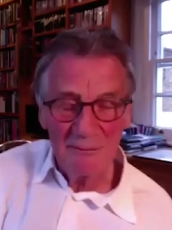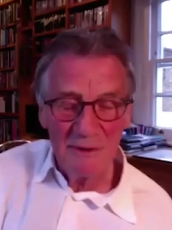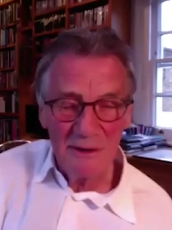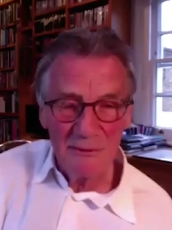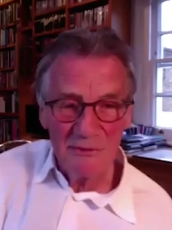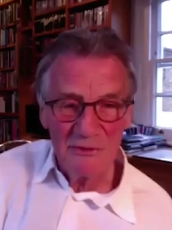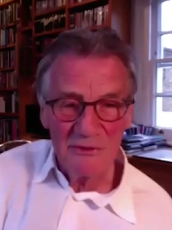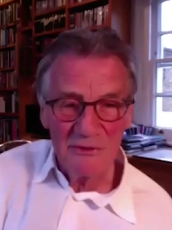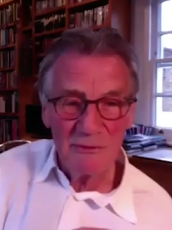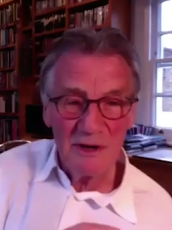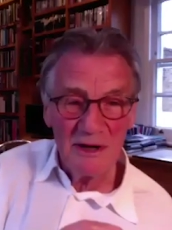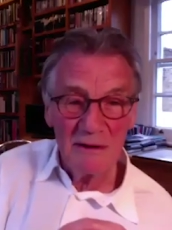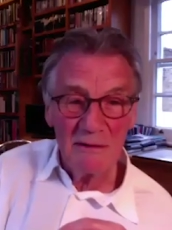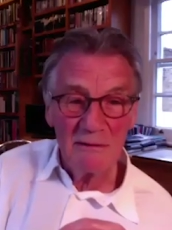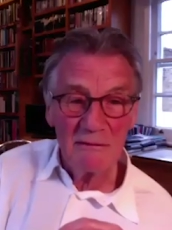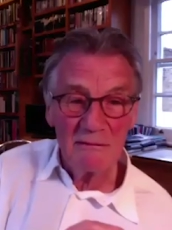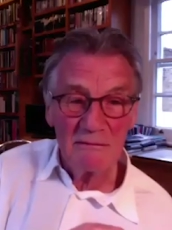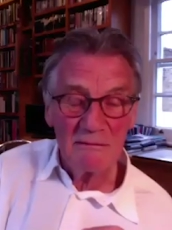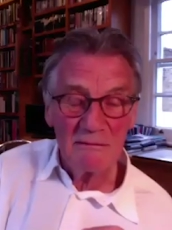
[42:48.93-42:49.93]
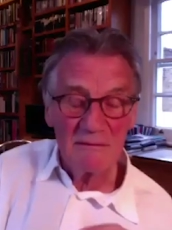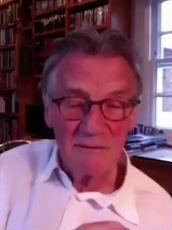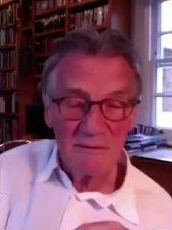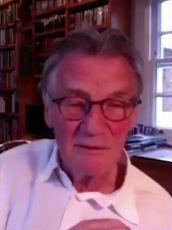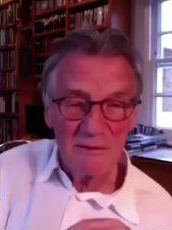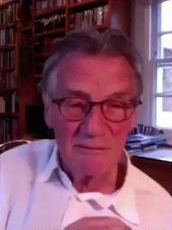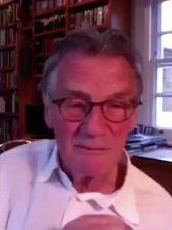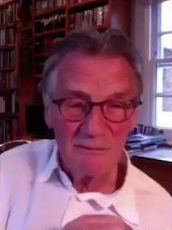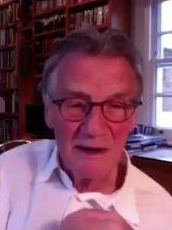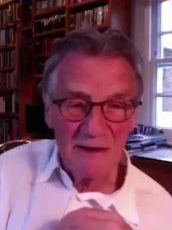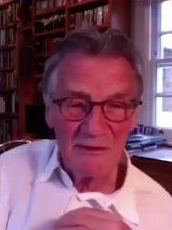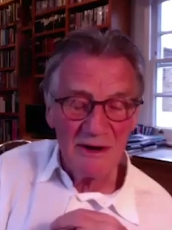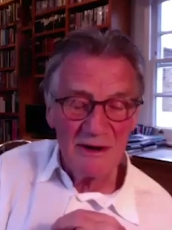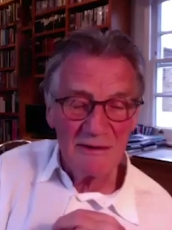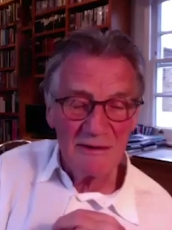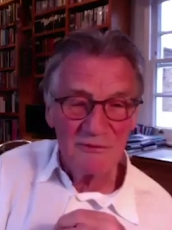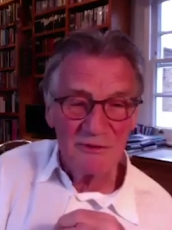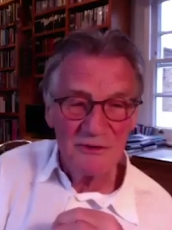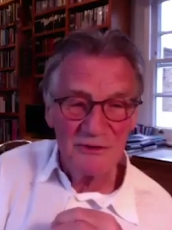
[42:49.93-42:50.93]
But it was a real, what Barry
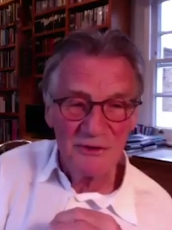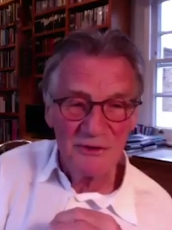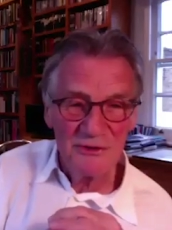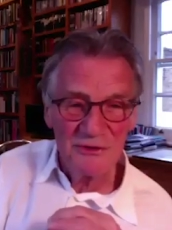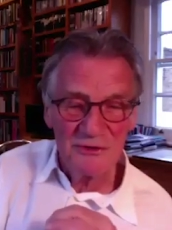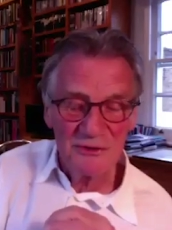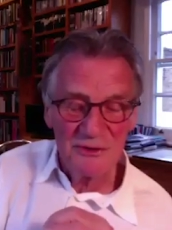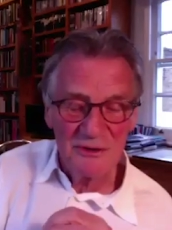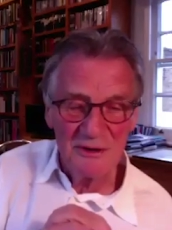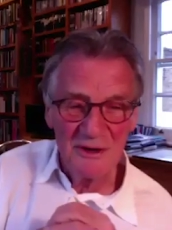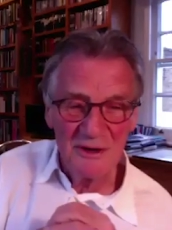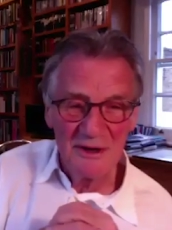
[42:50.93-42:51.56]
Humphries used to